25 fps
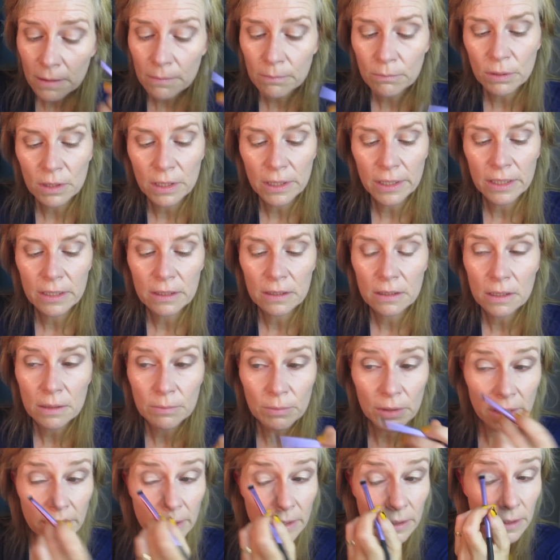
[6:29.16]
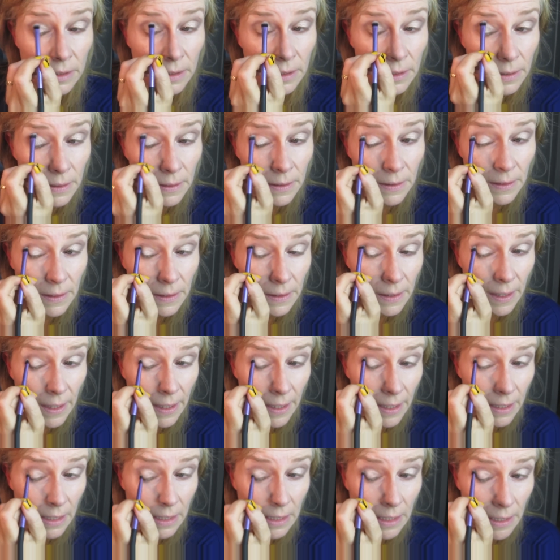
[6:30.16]
blendy, blendy,
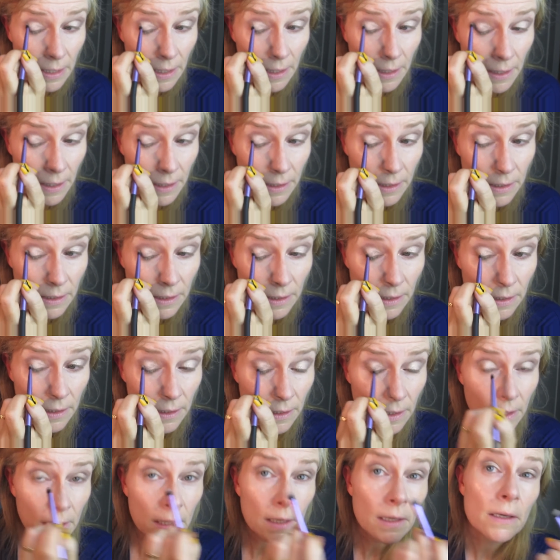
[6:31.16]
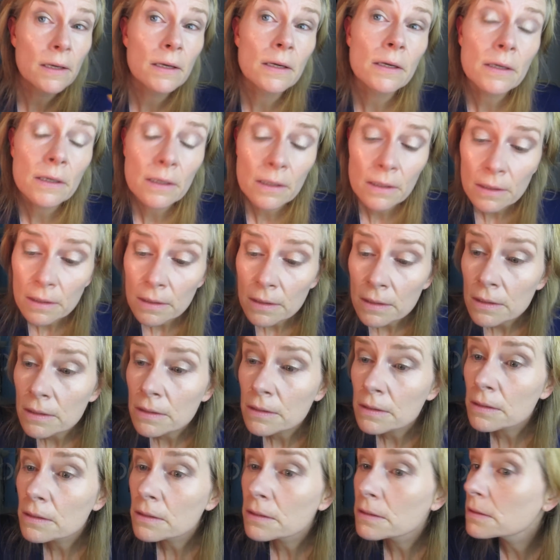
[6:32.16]
addy, addy.
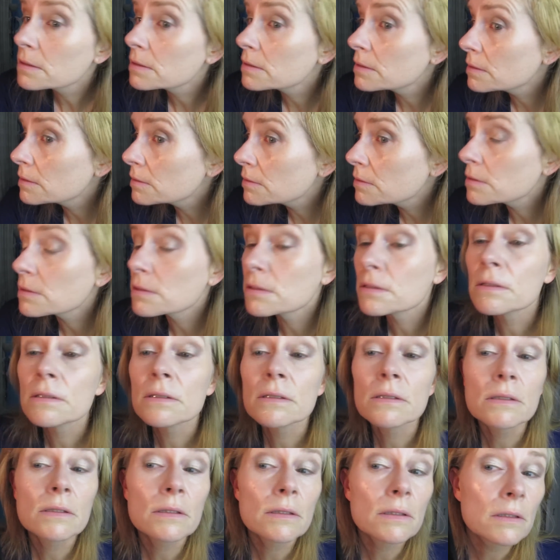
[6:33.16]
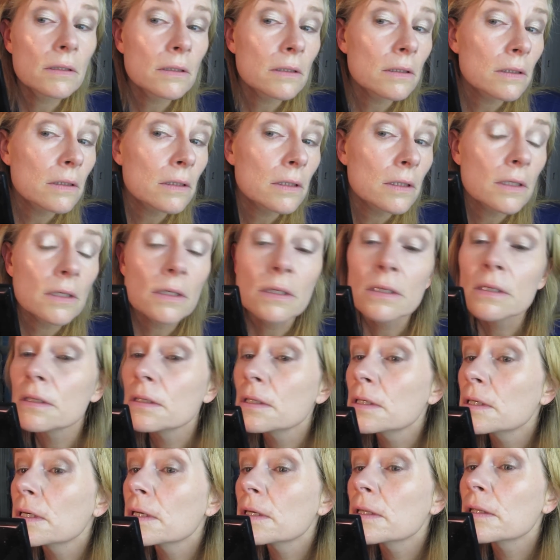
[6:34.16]
And
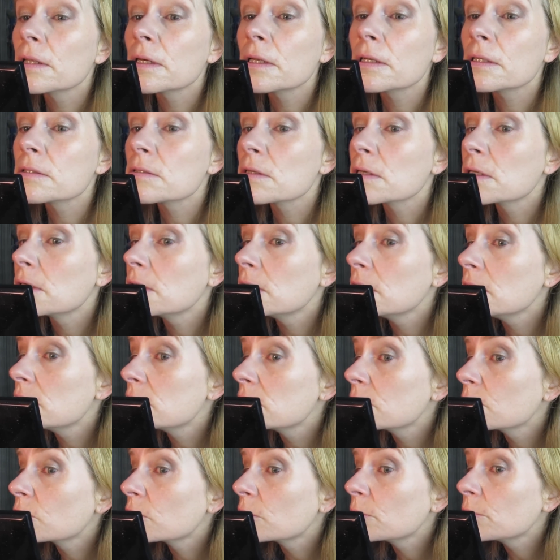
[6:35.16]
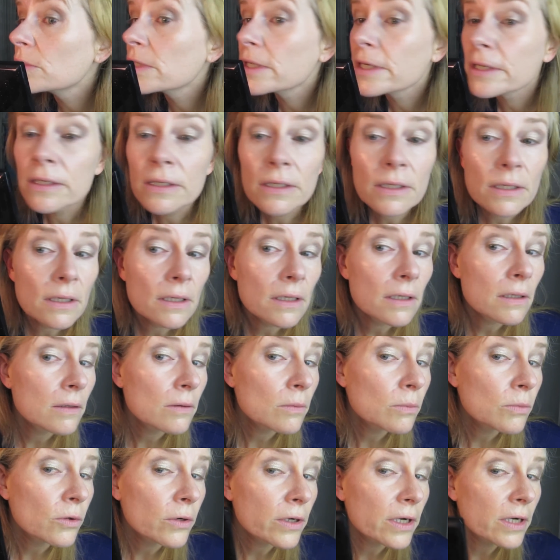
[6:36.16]
yeah, that's going to need some more blending. Oh
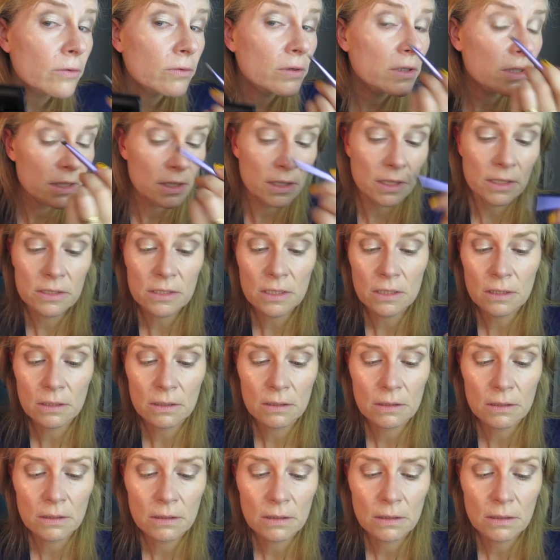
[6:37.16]
boy, I really need to